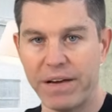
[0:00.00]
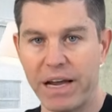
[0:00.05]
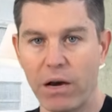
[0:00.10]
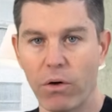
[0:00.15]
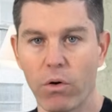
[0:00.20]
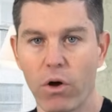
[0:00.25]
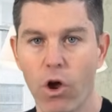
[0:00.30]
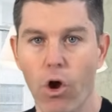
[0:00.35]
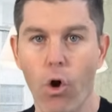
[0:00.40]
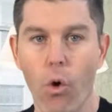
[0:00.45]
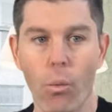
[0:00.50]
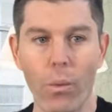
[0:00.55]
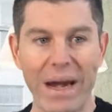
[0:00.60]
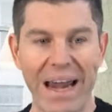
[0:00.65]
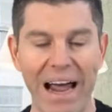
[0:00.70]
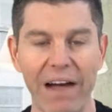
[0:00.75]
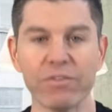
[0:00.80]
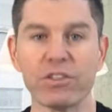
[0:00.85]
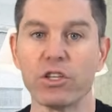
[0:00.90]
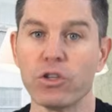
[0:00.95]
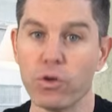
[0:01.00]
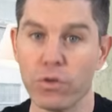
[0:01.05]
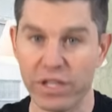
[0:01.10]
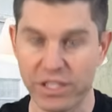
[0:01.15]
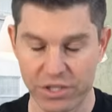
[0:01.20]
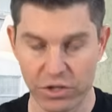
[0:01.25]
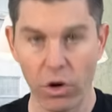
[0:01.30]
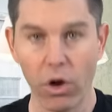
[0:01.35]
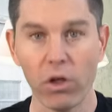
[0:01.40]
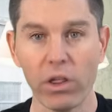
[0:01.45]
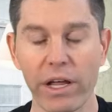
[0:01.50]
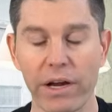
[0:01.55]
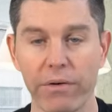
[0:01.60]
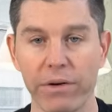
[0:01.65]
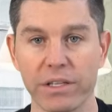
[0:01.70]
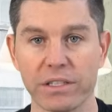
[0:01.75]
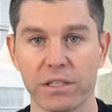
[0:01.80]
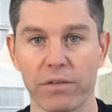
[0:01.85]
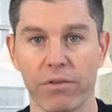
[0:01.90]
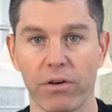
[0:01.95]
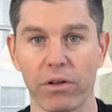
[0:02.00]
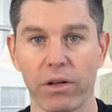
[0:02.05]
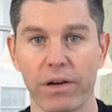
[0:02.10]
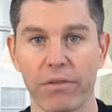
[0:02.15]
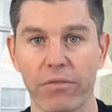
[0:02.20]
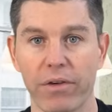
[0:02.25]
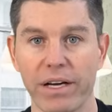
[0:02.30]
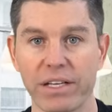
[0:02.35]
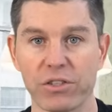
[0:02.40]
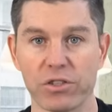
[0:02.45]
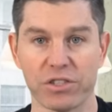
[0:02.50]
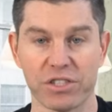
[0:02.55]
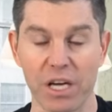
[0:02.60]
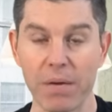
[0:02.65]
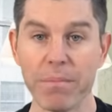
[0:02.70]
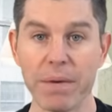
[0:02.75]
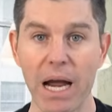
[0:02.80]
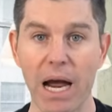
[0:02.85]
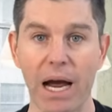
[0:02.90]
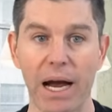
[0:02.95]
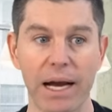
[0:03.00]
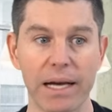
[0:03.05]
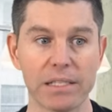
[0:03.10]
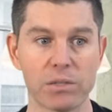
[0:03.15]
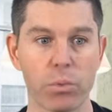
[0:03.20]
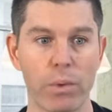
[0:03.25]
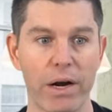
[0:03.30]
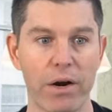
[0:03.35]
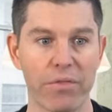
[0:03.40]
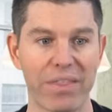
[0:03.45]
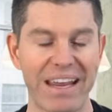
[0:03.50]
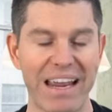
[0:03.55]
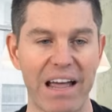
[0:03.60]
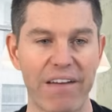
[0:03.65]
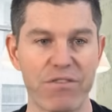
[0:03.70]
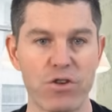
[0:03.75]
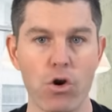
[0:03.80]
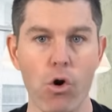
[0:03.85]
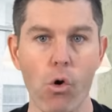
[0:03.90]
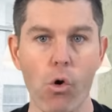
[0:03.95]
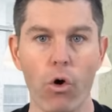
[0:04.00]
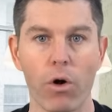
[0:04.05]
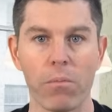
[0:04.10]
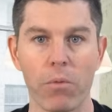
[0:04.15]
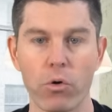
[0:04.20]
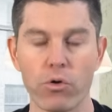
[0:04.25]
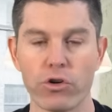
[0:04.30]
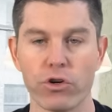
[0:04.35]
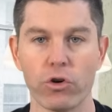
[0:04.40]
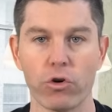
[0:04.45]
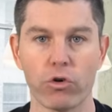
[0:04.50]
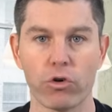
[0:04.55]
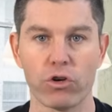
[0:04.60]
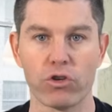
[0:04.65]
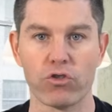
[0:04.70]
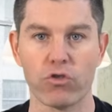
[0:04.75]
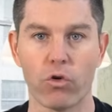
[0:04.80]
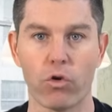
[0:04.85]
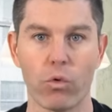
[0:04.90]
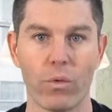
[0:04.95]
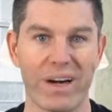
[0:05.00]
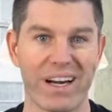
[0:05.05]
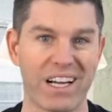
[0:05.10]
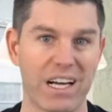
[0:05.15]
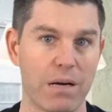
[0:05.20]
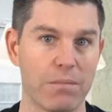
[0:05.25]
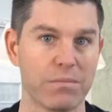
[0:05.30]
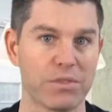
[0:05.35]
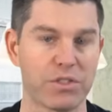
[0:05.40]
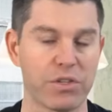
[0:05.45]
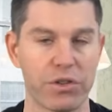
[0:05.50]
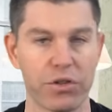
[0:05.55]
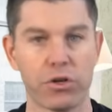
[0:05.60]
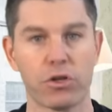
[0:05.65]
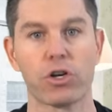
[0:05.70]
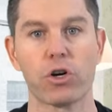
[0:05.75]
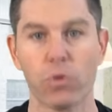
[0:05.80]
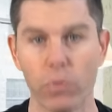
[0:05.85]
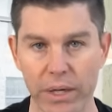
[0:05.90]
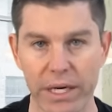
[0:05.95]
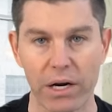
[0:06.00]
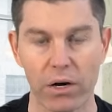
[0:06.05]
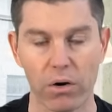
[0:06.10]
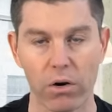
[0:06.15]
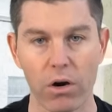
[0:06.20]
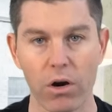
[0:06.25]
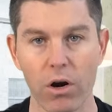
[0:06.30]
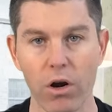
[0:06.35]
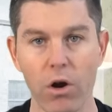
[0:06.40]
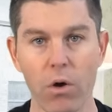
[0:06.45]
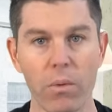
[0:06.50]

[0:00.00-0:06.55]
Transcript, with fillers: Now, we have to do this in all areas of our life, right? There's some guys where they have no emotional control when it comes to their career.